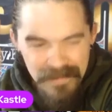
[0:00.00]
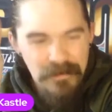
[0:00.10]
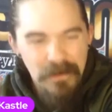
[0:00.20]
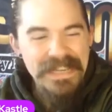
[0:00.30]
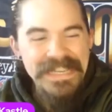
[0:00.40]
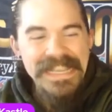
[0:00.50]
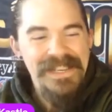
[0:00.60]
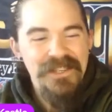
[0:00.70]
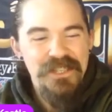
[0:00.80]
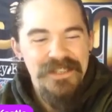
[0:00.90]
very
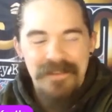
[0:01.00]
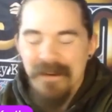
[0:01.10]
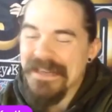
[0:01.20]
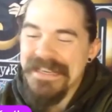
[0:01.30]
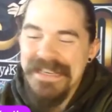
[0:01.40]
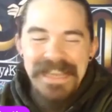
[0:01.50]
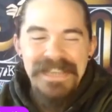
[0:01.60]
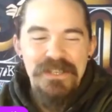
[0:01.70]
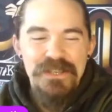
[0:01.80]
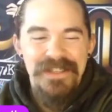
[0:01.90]
niche very
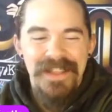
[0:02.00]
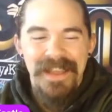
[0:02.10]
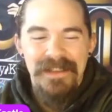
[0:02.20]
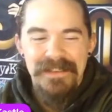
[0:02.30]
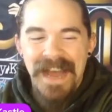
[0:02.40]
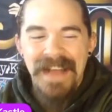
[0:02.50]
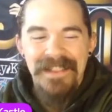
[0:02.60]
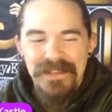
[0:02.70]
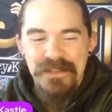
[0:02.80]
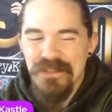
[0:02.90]
niche like
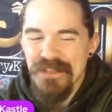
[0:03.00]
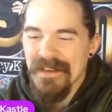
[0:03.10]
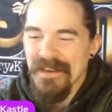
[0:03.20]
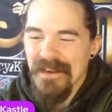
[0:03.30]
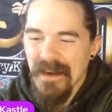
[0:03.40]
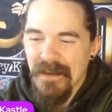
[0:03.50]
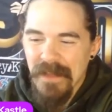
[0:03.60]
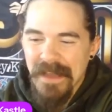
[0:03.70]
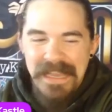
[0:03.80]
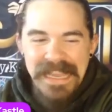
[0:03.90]
knowledge of
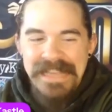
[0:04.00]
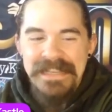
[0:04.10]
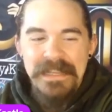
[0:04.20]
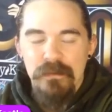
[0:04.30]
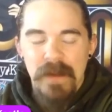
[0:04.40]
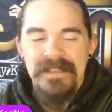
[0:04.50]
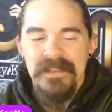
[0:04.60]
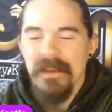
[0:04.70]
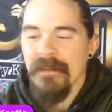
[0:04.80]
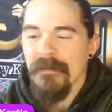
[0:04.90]
like indie
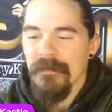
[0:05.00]
wrestling